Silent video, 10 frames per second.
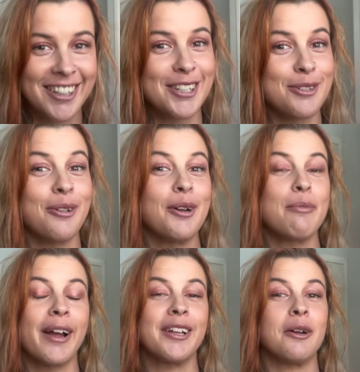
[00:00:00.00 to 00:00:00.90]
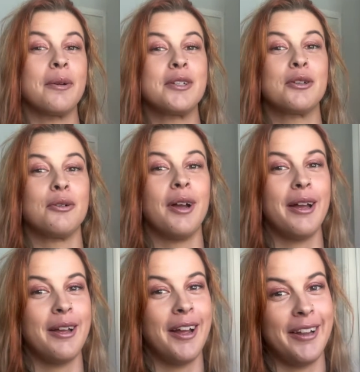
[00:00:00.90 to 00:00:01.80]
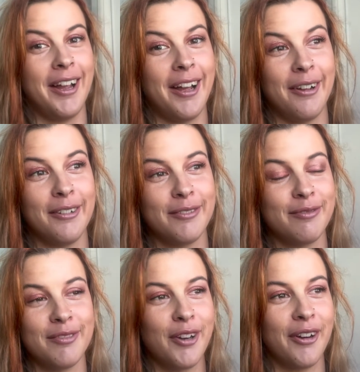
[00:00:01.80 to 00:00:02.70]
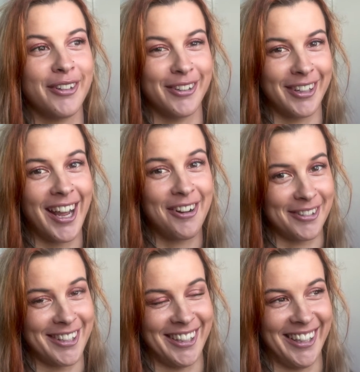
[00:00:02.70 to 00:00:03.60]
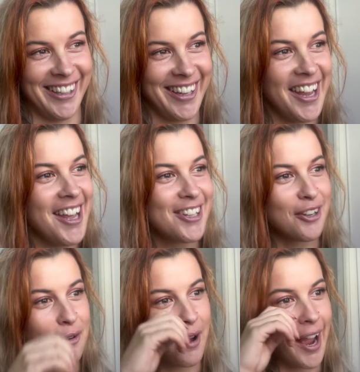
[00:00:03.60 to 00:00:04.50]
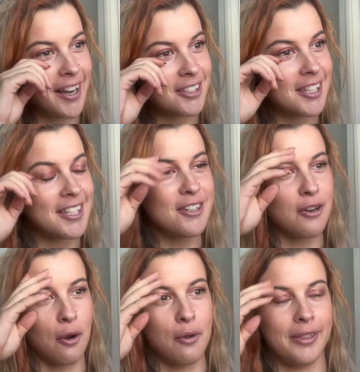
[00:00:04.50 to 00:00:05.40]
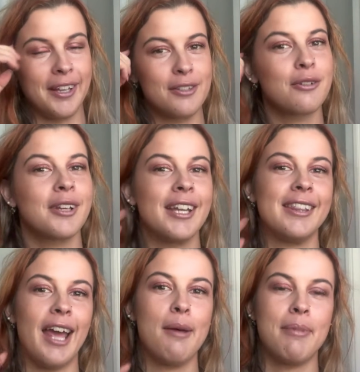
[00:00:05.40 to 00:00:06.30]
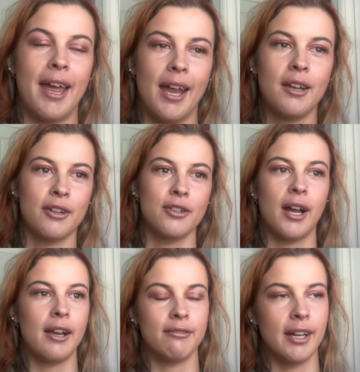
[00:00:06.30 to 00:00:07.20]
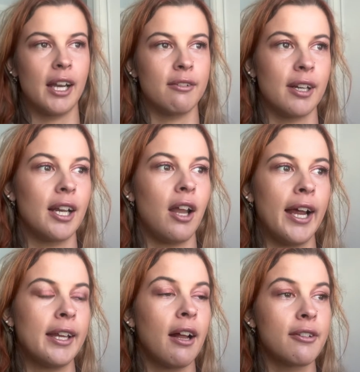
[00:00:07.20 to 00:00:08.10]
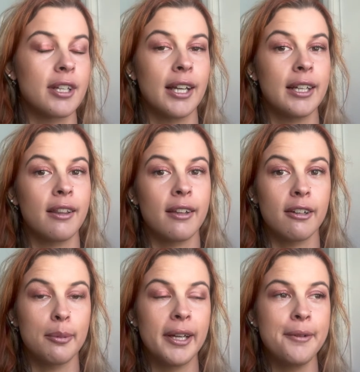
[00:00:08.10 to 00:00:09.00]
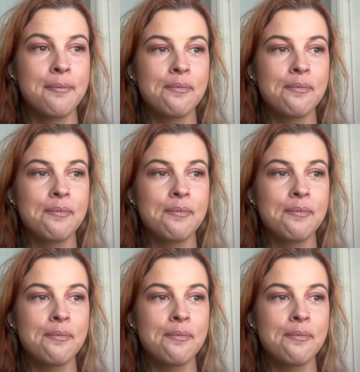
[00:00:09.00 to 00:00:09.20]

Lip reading: disorder by going to a not good counselor. So I actually didn't know things could get that bad because I really, really like counseling and therapy.